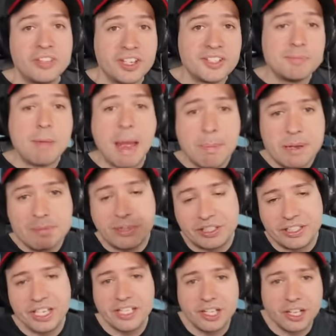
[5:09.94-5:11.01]
This map in
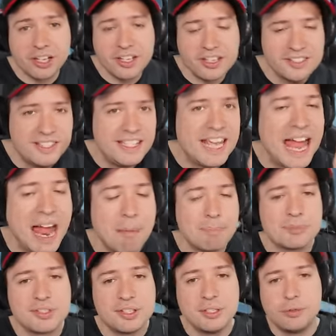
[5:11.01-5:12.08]
particular is the
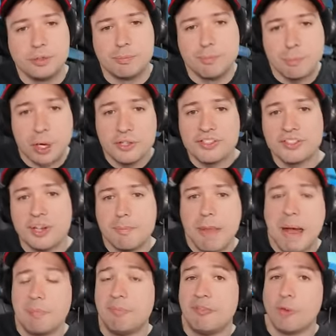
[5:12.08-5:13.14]
absolute monster
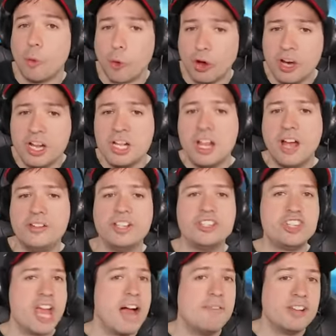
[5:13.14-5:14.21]
map for the
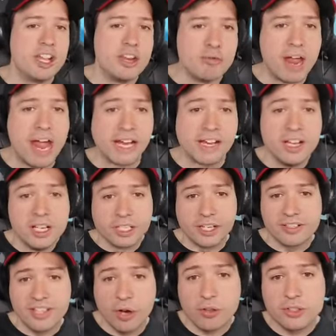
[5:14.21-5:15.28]
Javelin Rack
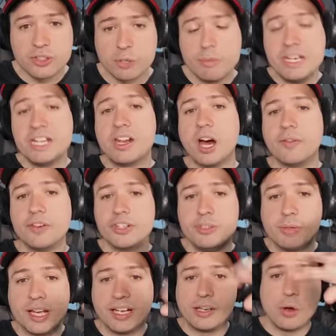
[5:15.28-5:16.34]
because there are so many covers
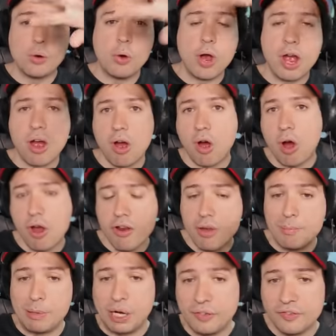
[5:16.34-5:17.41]
you can go uh, on
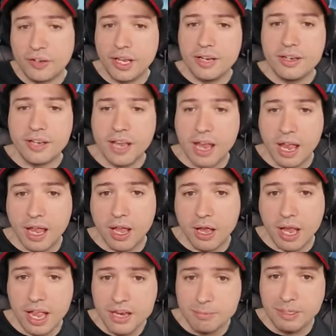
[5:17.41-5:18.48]
above and uh, uh,
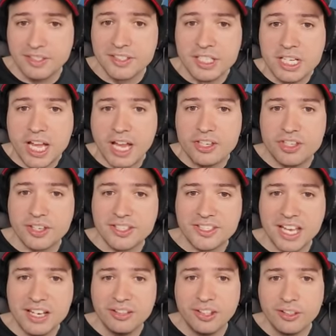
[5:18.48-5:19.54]
enemies and just
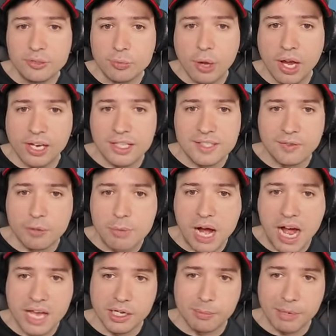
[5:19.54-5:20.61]
send these rockets from
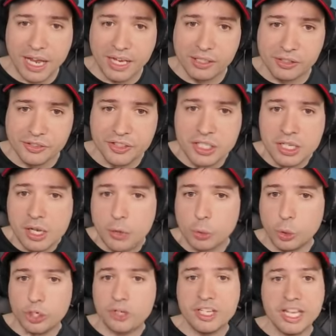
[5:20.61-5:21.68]
high up angles
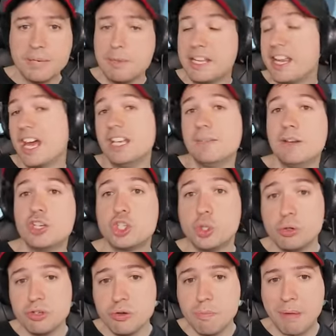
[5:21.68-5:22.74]
where the enemy can't even
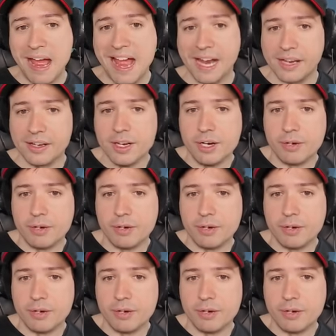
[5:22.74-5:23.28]
shoot you back,